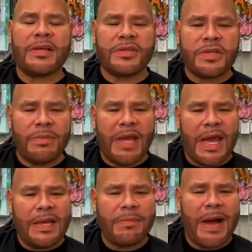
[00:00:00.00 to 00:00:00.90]
ask you something. Did
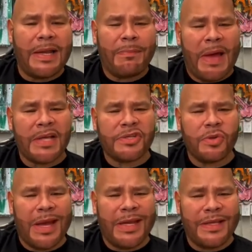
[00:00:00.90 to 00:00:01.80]
anybody pass you
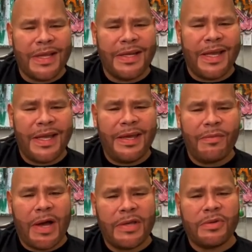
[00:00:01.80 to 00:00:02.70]
anything to eat
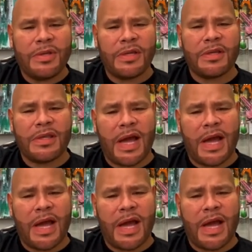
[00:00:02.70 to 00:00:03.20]
while you did the